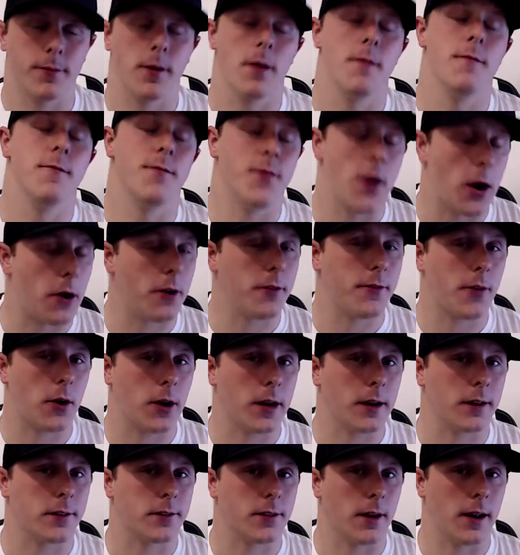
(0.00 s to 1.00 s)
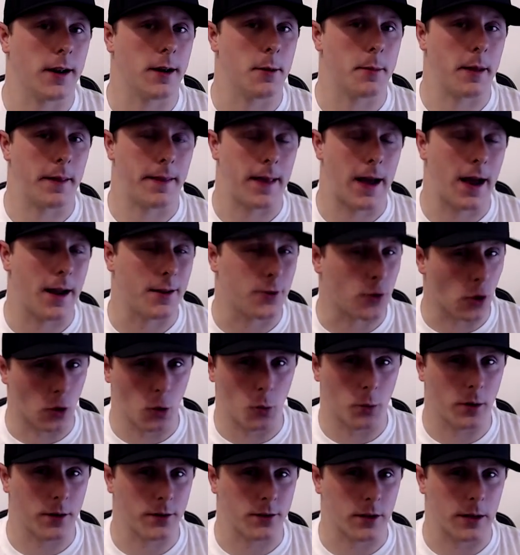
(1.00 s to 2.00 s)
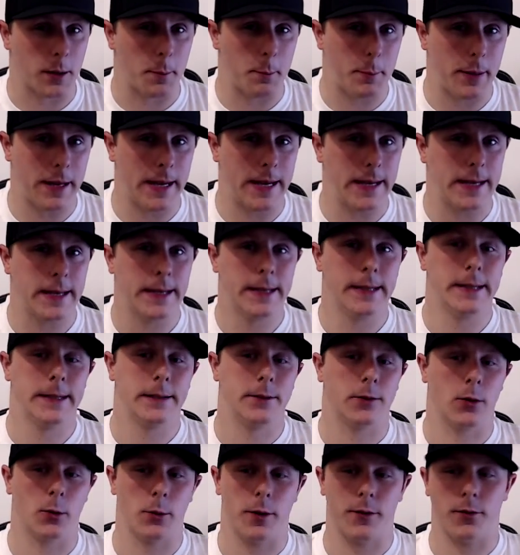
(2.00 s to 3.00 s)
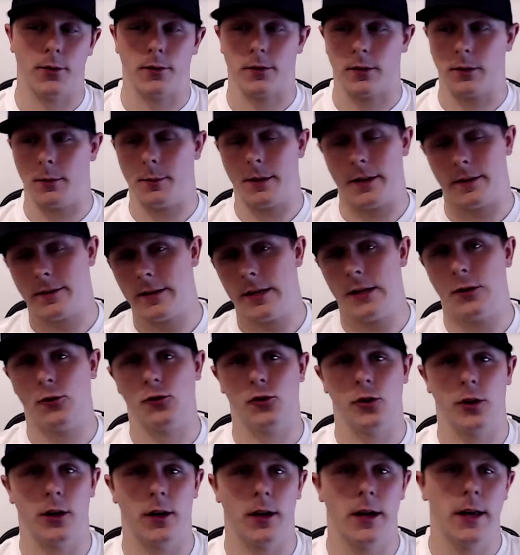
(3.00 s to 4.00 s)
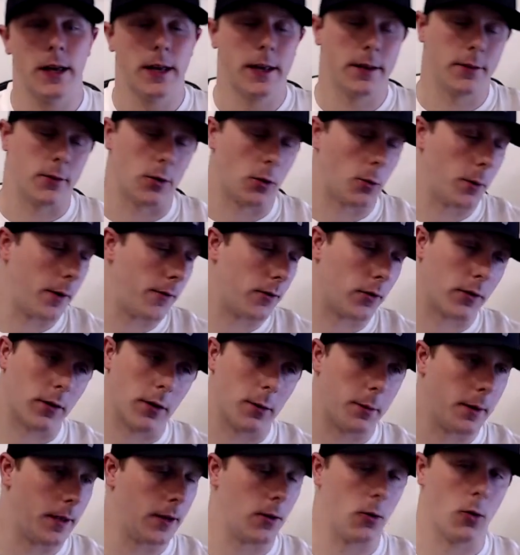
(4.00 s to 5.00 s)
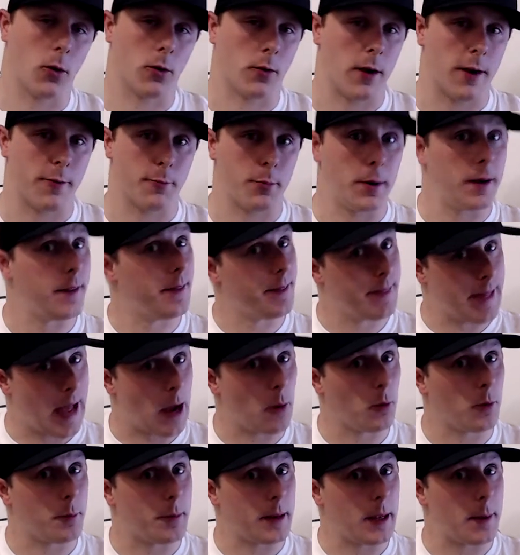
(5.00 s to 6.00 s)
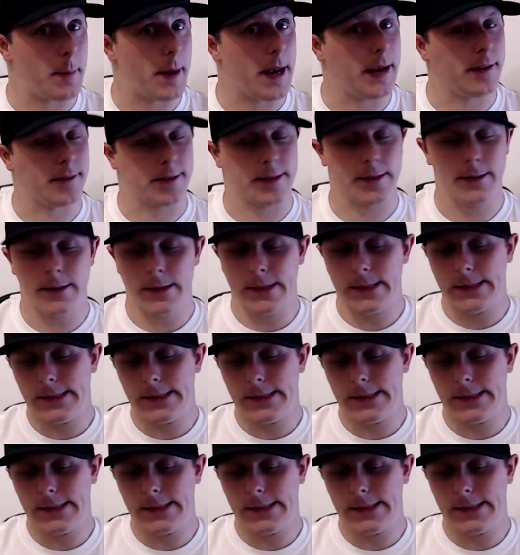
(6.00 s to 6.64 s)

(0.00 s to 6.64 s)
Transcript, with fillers: Very, very excited about that. I don't know what it's going to be. Don't know if it's going to be a t-shirt. Don't know if it's going to be an autograph print. That would be amazing.